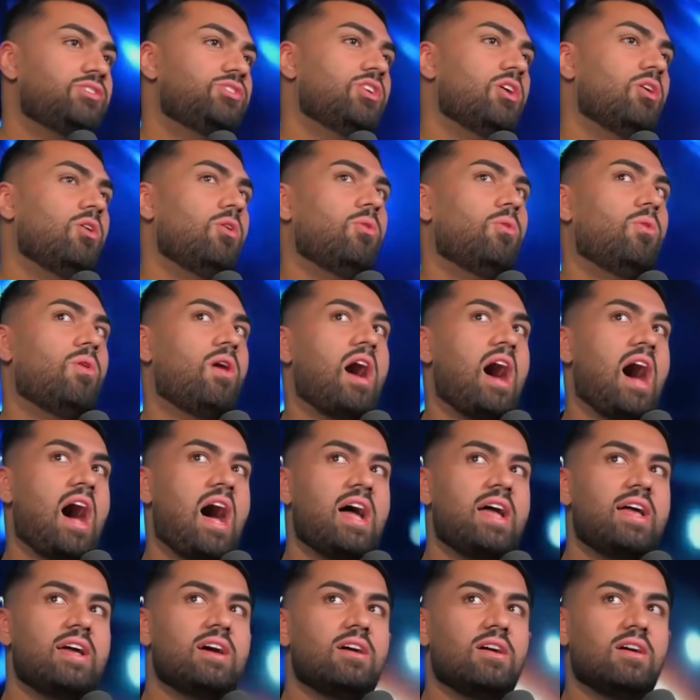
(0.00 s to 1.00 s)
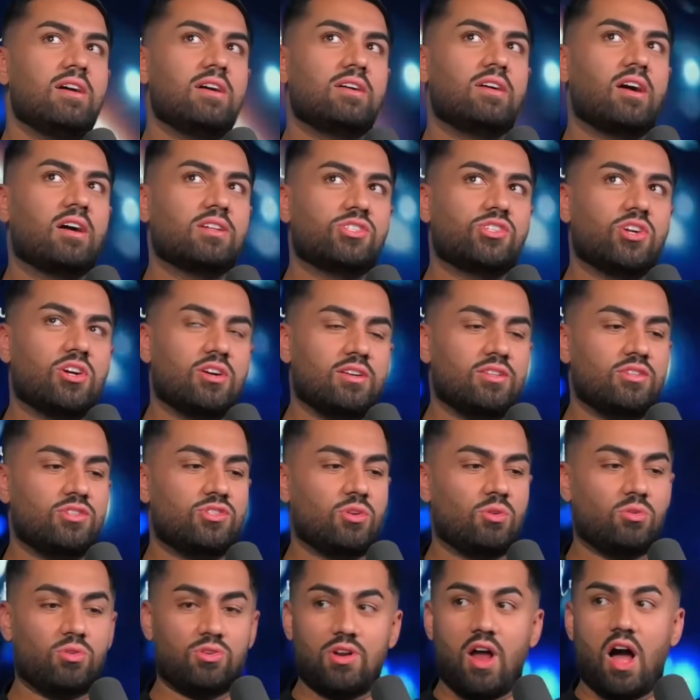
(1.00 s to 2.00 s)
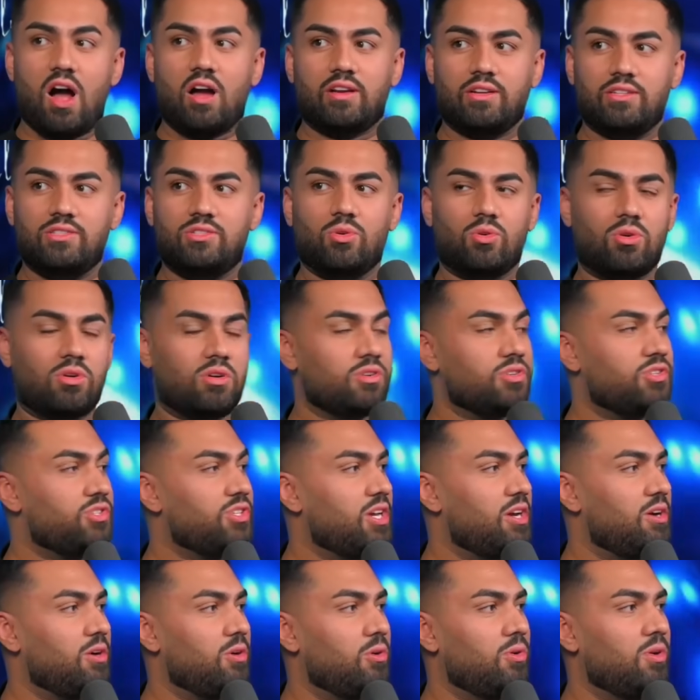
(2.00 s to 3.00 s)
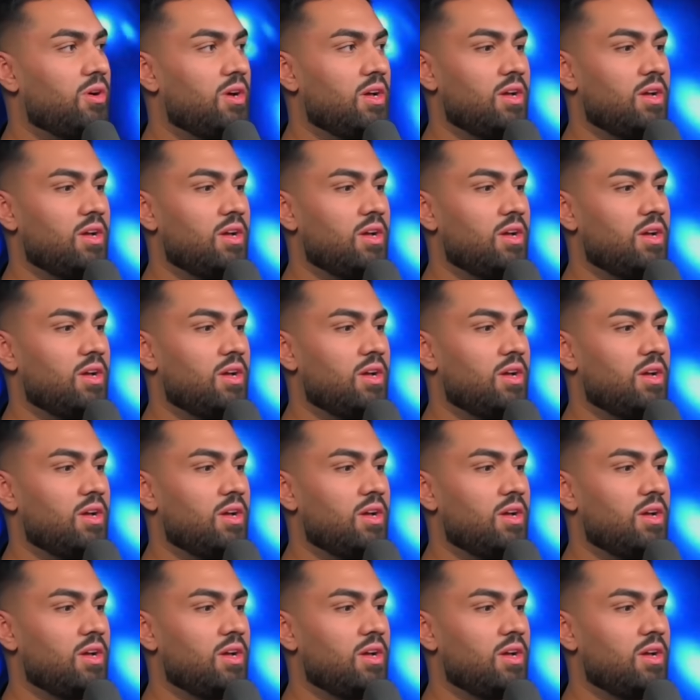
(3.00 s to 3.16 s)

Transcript: so I uh, got started in solar knocking doors. So